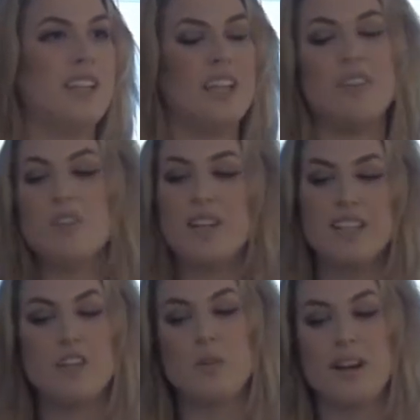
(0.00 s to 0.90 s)
Even though I
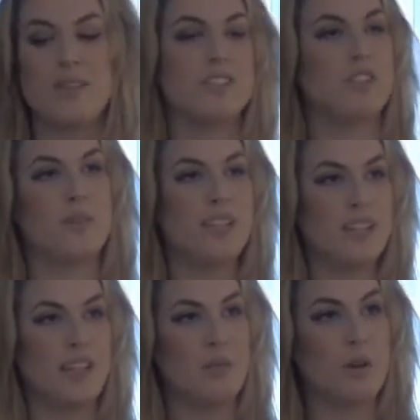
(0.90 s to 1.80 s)
didn't know what I was doing
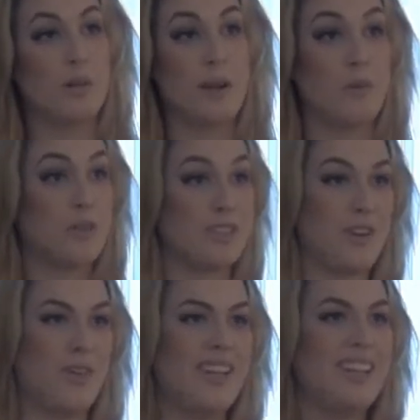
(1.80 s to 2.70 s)
and like where my work was
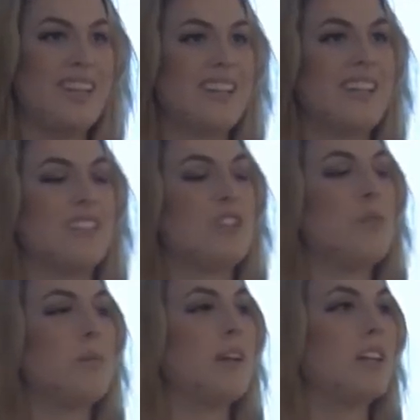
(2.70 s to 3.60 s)
going, still
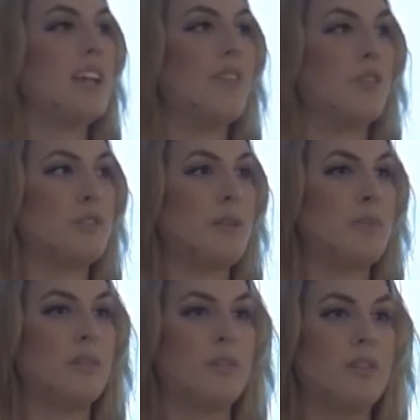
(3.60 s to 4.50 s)
would have been good to have those
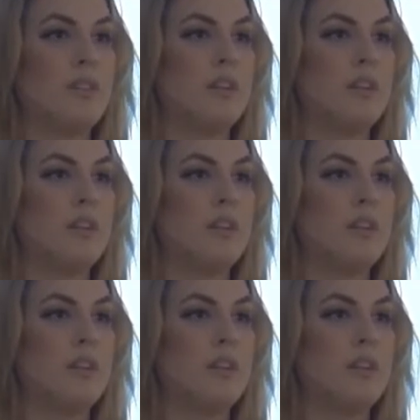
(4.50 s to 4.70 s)
people,